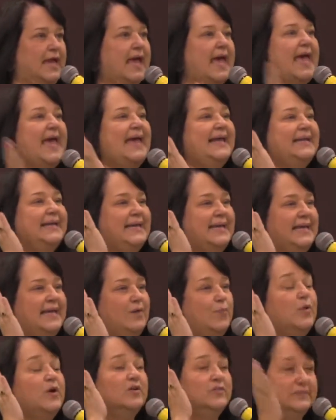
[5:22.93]
and he
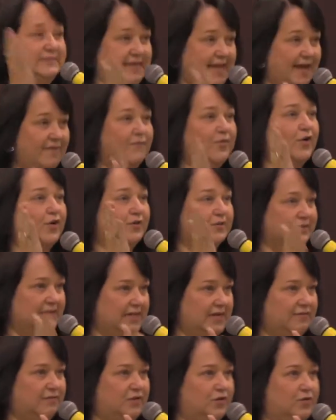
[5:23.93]
will never
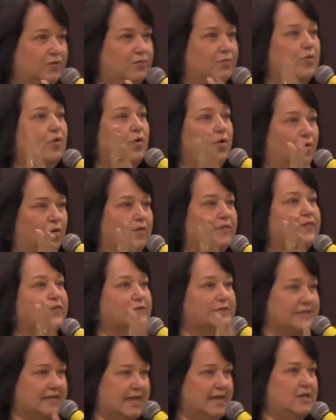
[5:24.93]
leave you or
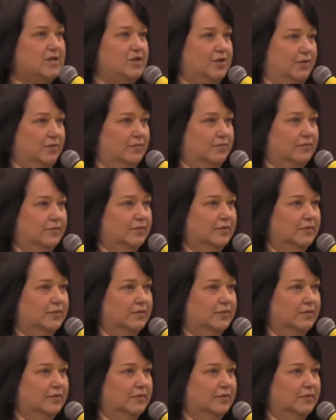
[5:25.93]
forsake you.